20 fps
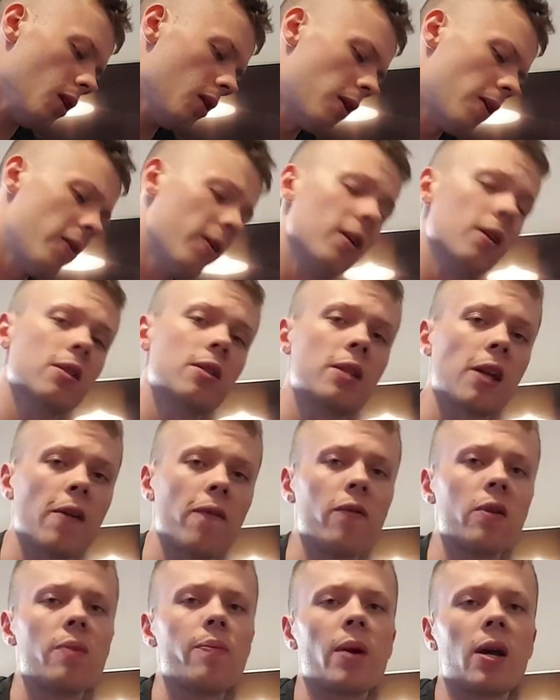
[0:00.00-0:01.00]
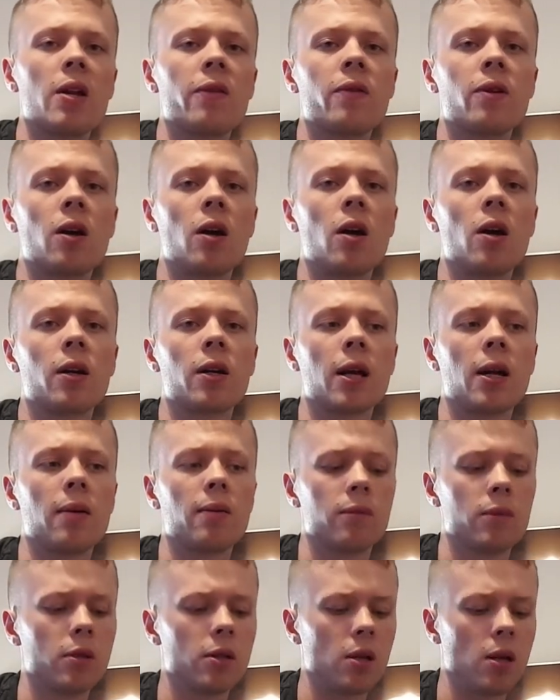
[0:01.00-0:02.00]
I think it's definitely better than
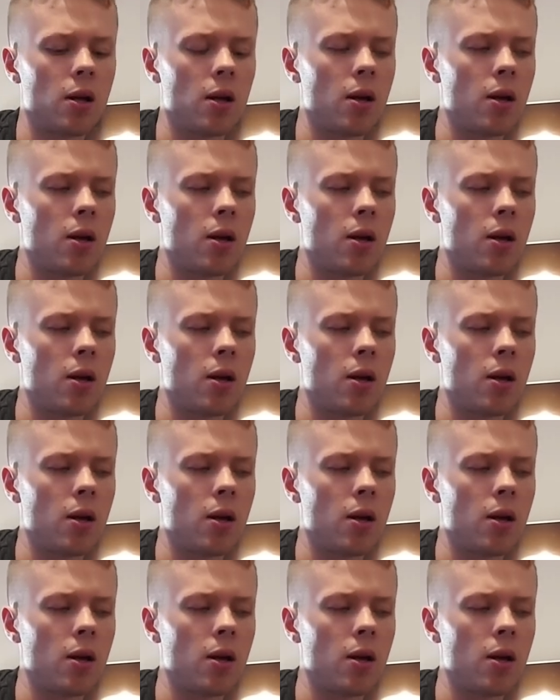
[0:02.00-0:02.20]
Arcam's